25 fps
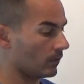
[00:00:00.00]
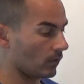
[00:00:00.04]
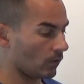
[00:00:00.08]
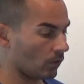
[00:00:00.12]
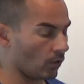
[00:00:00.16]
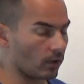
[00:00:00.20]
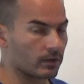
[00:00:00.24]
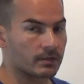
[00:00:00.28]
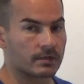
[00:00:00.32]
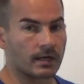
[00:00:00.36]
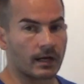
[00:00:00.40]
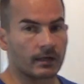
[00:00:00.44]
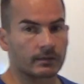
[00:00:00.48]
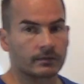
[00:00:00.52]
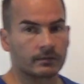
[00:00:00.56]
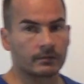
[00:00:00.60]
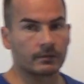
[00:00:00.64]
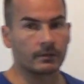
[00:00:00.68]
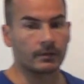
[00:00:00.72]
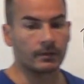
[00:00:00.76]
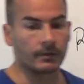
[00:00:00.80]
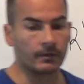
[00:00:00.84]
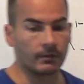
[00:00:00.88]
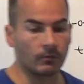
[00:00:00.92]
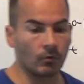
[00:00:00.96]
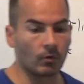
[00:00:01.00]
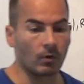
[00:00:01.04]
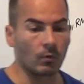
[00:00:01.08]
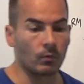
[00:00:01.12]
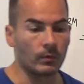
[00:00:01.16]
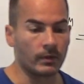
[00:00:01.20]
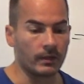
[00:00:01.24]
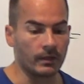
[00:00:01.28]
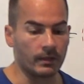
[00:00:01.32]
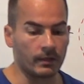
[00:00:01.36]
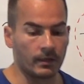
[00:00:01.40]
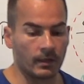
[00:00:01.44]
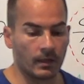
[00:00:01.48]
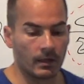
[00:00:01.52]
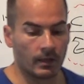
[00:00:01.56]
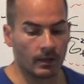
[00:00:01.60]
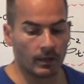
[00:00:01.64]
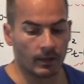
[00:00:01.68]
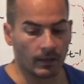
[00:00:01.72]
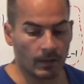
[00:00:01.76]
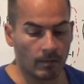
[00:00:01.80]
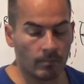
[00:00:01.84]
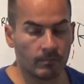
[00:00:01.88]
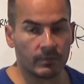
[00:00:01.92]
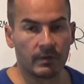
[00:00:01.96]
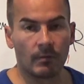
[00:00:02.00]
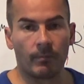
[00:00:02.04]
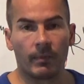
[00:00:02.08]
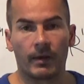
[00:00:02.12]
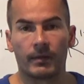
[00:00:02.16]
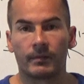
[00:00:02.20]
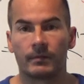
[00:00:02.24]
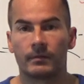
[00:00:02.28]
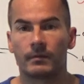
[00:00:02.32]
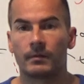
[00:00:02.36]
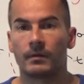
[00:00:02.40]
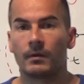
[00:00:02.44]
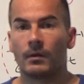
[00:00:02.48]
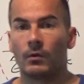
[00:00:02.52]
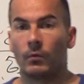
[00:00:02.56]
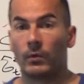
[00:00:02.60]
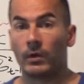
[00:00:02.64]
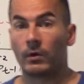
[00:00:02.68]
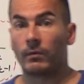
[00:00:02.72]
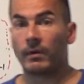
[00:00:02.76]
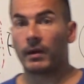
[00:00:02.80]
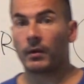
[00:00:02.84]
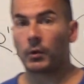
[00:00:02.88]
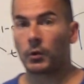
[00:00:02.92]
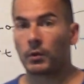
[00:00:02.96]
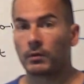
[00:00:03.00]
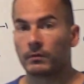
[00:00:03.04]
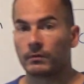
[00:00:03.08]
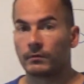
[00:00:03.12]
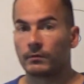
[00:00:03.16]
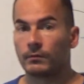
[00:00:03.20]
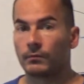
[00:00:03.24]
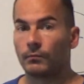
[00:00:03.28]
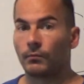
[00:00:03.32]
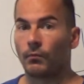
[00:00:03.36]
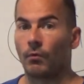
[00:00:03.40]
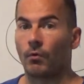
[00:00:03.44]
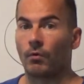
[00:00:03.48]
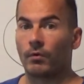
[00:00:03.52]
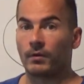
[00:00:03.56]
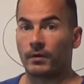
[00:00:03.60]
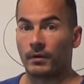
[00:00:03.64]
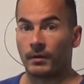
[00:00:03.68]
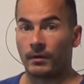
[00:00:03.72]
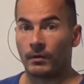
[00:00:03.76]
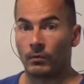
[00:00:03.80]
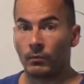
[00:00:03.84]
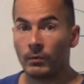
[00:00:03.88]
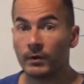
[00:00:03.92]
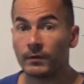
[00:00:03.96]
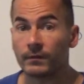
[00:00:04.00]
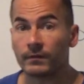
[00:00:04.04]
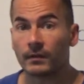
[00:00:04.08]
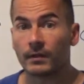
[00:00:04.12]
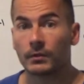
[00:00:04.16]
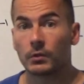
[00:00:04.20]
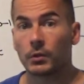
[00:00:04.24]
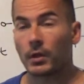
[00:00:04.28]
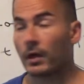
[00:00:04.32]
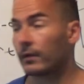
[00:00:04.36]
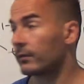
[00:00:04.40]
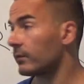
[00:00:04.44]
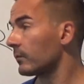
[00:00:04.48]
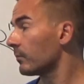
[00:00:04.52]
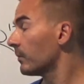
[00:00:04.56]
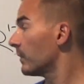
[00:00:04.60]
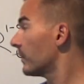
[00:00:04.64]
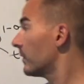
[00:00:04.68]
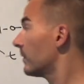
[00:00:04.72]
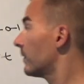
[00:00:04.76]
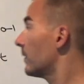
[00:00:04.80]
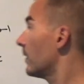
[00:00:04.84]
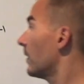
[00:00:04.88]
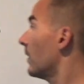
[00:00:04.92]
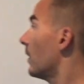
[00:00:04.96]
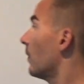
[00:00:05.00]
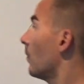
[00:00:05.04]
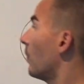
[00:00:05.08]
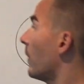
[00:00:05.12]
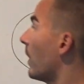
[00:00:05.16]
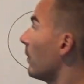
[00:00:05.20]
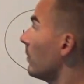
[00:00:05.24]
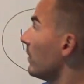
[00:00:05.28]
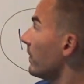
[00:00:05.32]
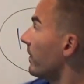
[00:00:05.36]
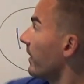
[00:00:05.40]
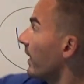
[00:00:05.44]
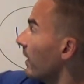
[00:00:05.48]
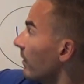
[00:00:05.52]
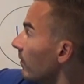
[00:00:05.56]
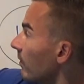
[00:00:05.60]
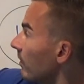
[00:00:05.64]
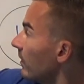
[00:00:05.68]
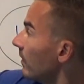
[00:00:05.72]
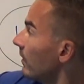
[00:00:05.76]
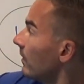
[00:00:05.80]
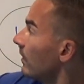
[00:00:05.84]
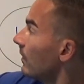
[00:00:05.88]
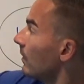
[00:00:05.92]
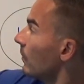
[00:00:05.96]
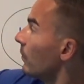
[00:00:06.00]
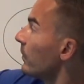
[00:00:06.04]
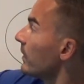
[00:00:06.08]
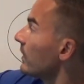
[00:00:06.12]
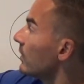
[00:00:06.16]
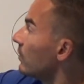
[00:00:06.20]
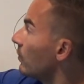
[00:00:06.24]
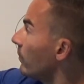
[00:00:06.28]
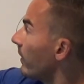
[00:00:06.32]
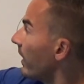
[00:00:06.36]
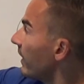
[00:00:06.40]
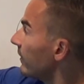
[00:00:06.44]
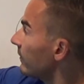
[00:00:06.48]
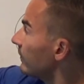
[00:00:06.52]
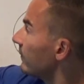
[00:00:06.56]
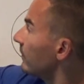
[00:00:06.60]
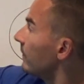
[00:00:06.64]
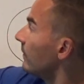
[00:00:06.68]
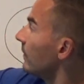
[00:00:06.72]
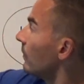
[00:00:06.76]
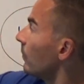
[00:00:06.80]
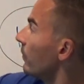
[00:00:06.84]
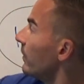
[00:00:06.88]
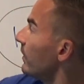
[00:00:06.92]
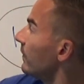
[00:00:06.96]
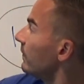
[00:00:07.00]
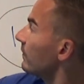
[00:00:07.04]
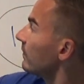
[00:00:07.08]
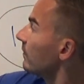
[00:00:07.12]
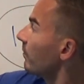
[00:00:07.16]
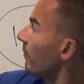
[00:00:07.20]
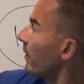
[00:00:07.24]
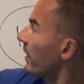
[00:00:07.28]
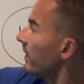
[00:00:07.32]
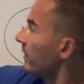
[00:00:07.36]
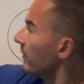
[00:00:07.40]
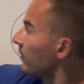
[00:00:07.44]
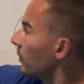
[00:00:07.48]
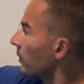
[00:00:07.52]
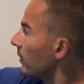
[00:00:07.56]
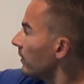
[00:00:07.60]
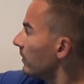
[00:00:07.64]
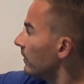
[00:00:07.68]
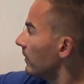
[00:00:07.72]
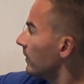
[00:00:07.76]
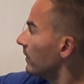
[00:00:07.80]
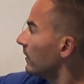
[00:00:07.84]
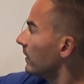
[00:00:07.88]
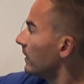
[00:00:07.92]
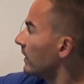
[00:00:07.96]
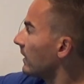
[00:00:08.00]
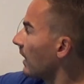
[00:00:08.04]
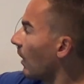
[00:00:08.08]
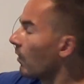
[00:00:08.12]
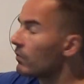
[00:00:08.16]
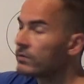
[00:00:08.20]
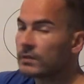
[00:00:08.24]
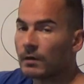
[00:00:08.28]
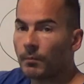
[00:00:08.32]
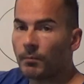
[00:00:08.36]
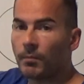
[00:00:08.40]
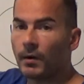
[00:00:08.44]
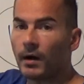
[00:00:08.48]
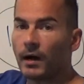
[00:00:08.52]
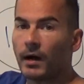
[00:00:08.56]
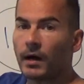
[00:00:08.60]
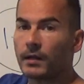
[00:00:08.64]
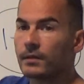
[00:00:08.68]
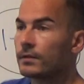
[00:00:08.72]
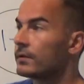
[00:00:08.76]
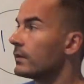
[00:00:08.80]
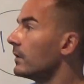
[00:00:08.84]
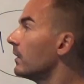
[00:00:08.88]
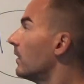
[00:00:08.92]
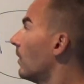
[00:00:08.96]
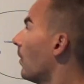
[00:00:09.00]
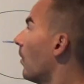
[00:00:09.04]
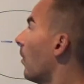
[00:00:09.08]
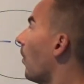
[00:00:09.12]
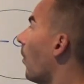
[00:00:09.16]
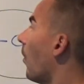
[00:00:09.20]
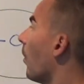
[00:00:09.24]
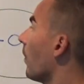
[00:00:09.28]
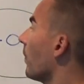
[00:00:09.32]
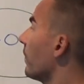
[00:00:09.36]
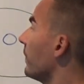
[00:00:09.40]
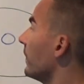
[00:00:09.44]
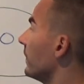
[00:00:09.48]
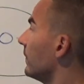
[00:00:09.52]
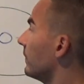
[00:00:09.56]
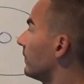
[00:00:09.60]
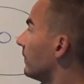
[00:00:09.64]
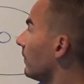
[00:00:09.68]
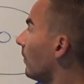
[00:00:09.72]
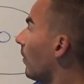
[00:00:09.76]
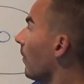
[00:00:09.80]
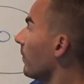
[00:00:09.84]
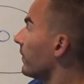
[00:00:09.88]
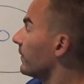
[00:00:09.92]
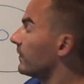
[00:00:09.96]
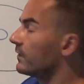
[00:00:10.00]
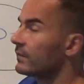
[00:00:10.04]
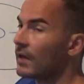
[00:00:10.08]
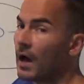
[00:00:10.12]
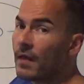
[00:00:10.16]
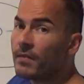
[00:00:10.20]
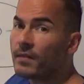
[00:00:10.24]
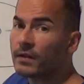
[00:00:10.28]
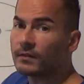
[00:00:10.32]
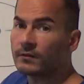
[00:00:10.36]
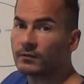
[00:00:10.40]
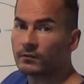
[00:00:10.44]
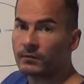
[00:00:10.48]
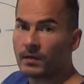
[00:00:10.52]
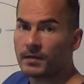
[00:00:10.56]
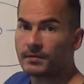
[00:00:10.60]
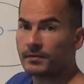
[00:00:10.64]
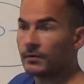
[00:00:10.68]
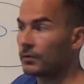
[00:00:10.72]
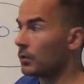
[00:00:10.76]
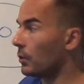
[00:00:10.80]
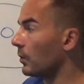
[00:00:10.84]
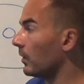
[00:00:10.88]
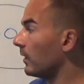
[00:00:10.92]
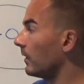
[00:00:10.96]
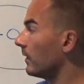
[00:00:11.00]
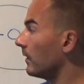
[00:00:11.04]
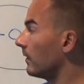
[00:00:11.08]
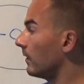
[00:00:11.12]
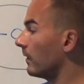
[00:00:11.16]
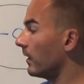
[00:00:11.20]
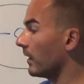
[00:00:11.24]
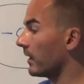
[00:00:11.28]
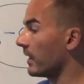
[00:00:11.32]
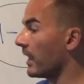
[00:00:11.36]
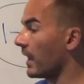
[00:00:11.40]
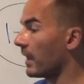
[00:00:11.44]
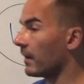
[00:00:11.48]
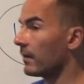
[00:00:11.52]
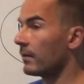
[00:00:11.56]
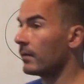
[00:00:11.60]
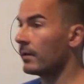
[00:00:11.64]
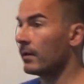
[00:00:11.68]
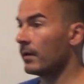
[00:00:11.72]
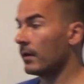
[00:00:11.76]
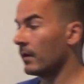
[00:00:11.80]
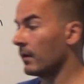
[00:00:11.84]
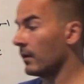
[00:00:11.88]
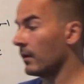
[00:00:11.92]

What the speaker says: conduct or we implement regressions for a risk adjustment, where we then regress the risk managed counterpart on the standard strategy. Again,